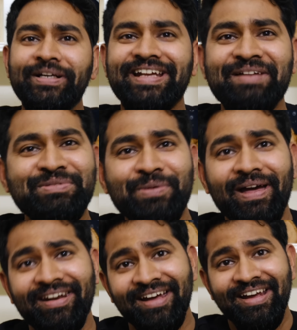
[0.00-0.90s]
times
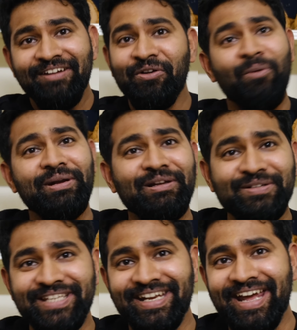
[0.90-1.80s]
where nobody
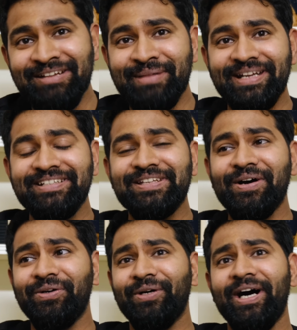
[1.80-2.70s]
looks at anybody.
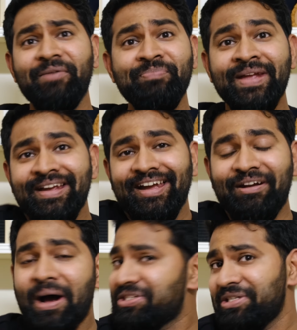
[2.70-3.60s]
So
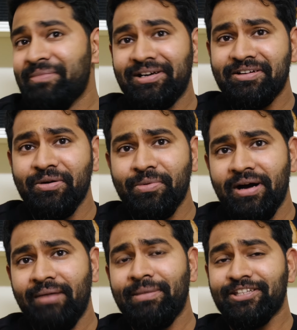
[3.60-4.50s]
agile
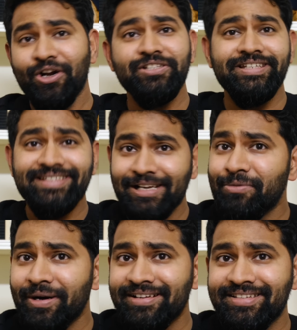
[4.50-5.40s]
methodology still
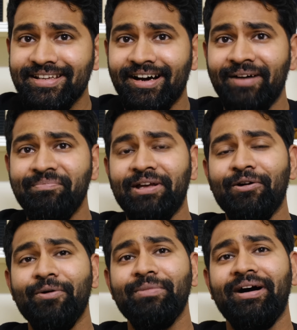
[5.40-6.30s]
works
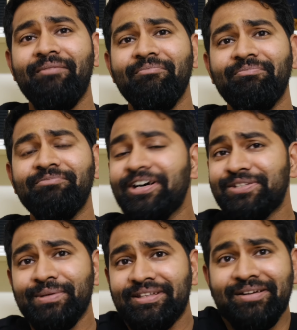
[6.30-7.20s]
works
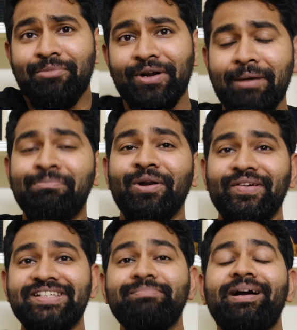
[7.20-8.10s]
with remote
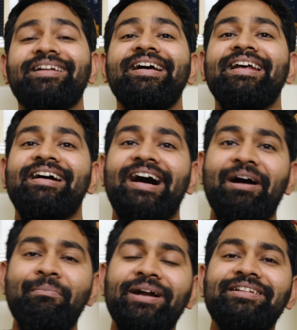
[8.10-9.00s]
employees, but
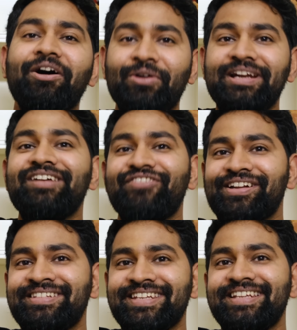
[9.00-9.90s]
the only
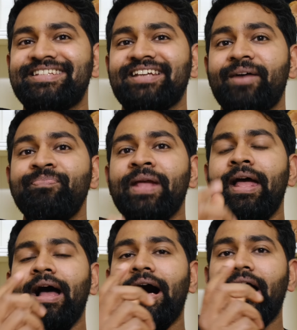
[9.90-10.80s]
difference is
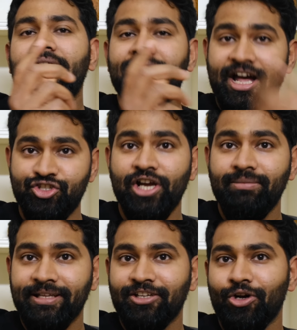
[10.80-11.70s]
in agile
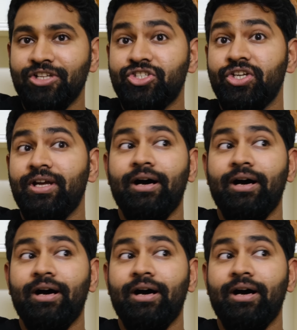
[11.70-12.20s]
methodology,